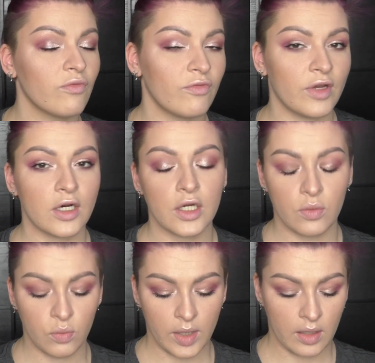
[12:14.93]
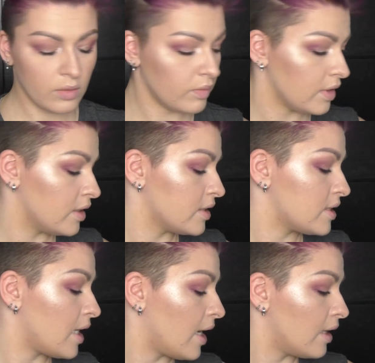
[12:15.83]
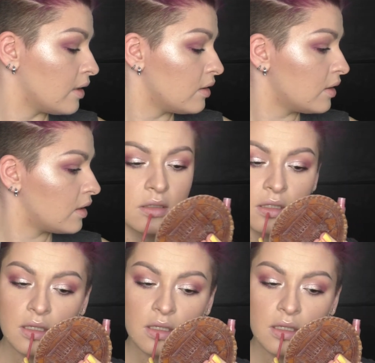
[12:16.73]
very well with this eye look.